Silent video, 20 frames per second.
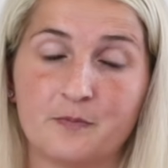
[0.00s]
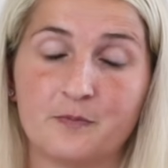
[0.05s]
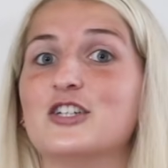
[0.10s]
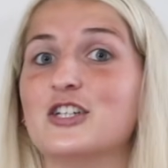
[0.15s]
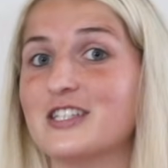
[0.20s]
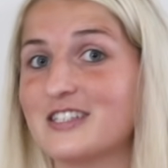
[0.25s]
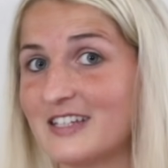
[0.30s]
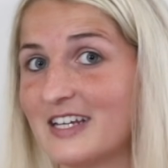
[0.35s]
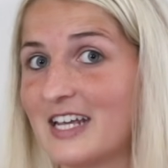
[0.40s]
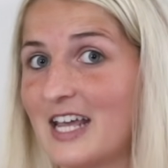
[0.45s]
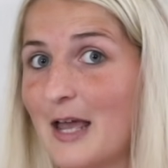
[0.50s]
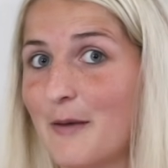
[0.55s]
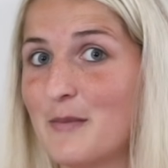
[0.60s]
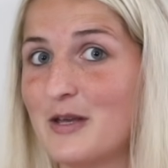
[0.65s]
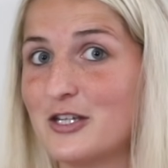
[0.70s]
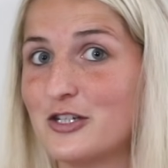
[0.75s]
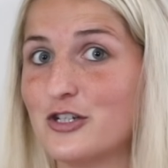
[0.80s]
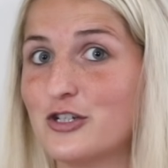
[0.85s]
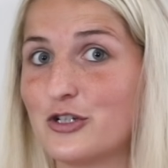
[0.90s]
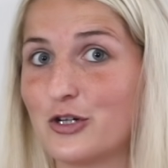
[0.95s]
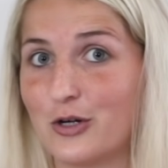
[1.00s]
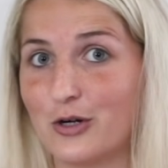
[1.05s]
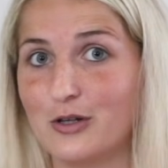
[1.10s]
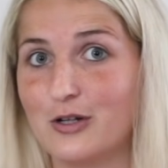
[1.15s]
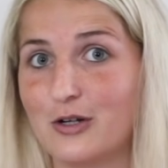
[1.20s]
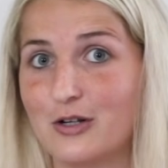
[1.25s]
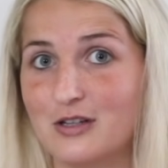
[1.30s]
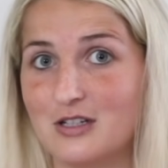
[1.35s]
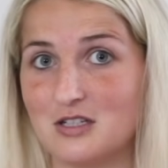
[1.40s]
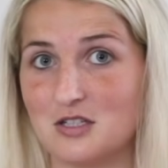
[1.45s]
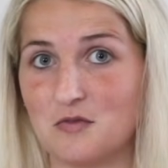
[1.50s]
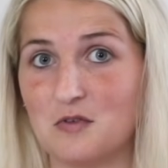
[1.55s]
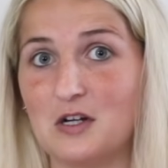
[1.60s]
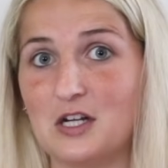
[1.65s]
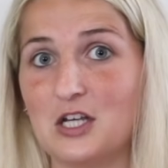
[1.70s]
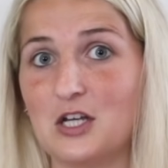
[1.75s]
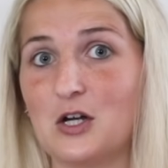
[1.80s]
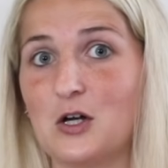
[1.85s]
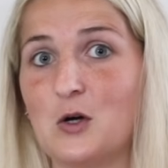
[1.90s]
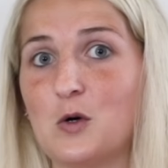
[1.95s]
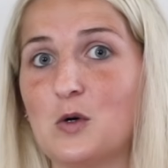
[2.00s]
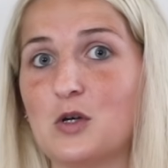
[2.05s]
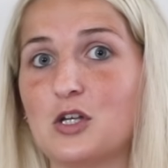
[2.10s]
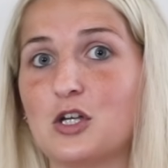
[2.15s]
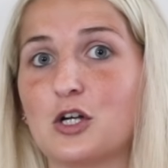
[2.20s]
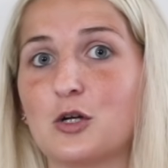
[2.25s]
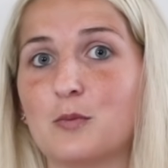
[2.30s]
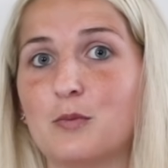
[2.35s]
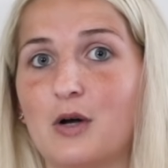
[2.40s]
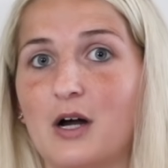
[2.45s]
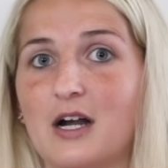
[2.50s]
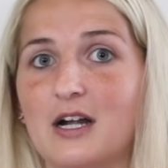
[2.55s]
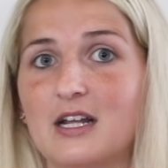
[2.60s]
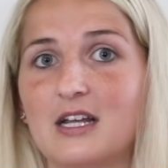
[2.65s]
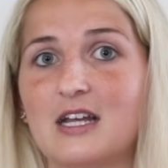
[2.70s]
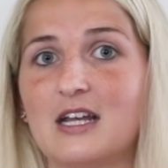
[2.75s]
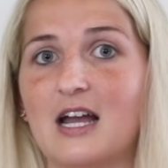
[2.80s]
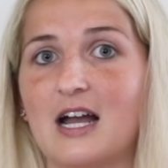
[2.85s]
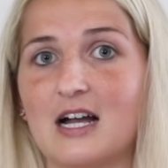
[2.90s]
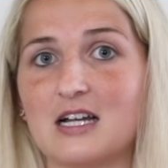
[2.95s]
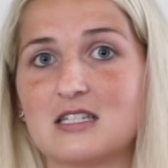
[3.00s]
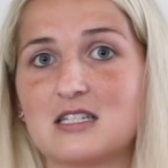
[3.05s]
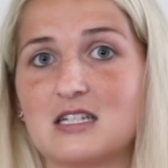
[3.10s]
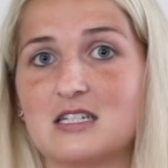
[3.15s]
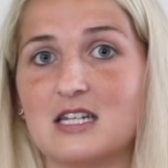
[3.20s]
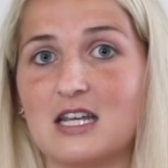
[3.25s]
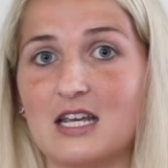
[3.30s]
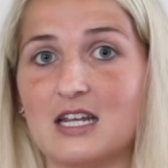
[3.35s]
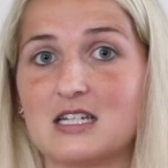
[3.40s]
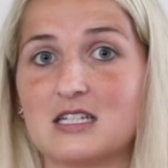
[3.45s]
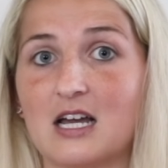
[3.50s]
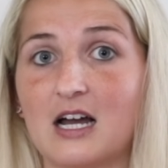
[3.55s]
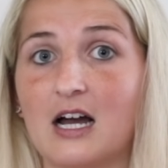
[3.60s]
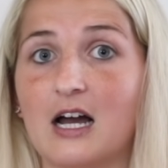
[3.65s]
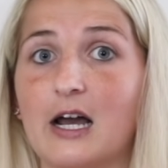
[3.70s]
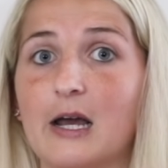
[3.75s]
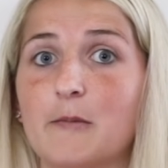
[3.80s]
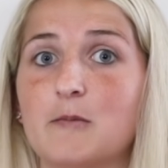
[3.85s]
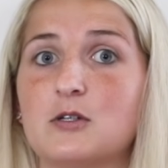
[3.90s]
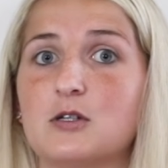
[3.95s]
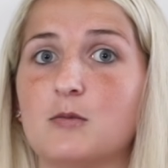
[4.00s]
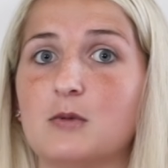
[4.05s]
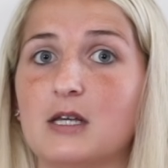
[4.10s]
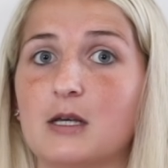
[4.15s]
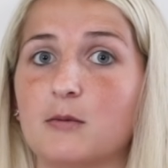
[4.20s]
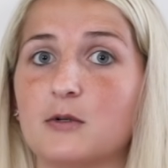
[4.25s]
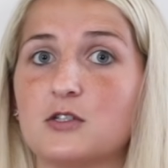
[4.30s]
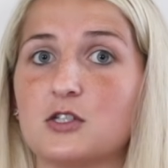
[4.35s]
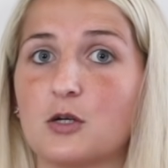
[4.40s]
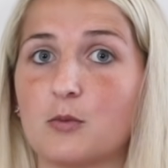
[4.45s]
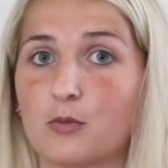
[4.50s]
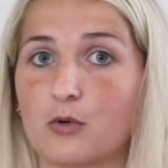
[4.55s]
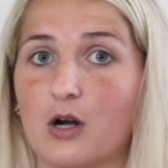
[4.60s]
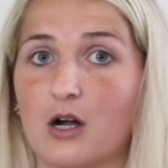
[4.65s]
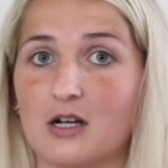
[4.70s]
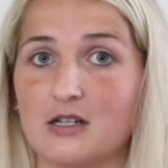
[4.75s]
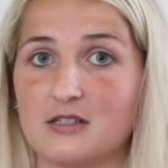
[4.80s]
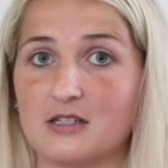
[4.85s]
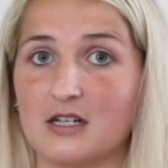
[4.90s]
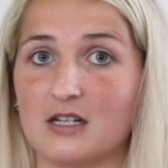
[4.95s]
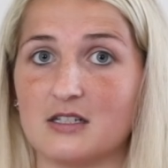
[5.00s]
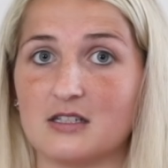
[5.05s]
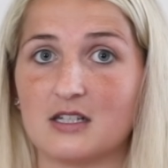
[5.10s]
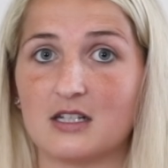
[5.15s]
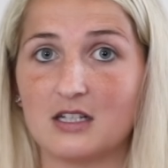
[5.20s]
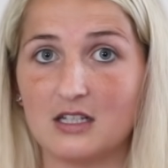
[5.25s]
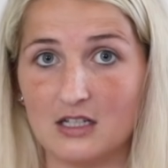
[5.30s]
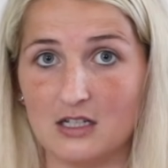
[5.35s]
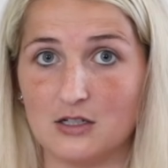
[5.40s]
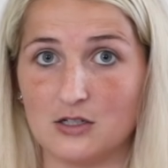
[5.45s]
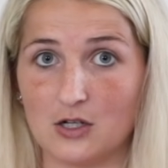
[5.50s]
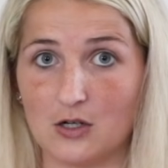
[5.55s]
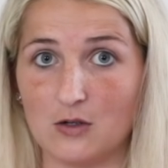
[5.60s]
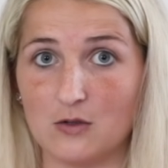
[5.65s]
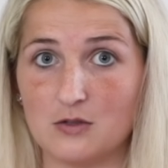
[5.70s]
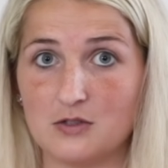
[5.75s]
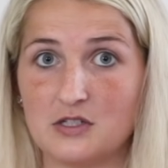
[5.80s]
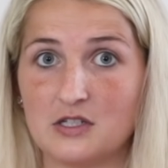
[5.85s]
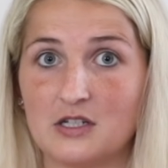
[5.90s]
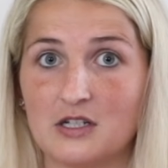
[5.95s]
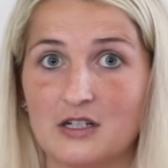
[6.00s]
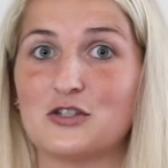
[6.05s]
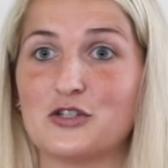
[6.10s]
Just like I mentioned earlier in this video, your body has to take time to be able to process ketones.